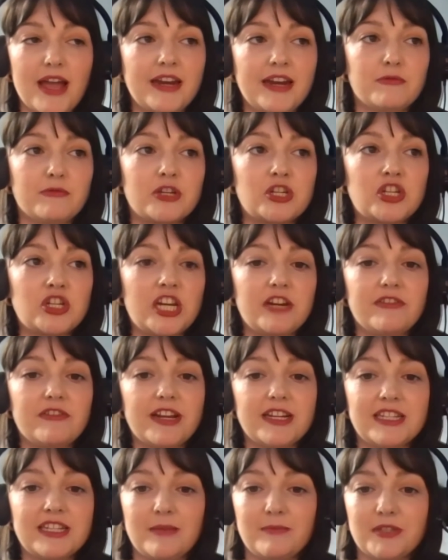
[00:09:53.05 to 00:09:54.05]
and it was
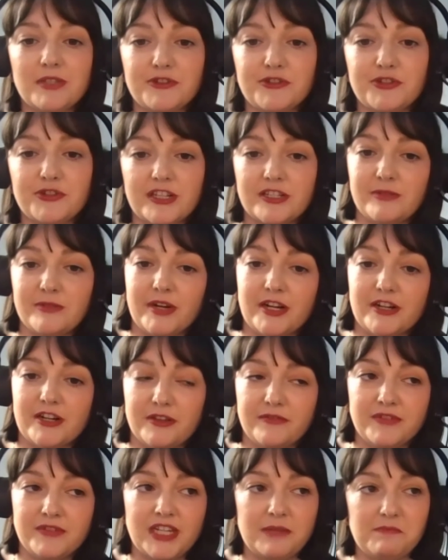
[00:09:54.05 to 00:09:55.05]
sharing tips and tricks on
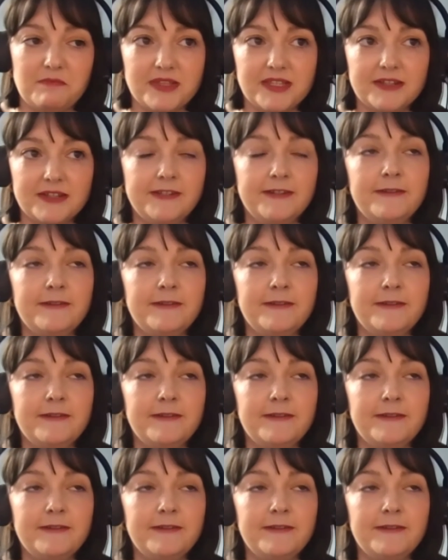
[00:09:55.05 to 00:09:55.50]
Microsoft Teams.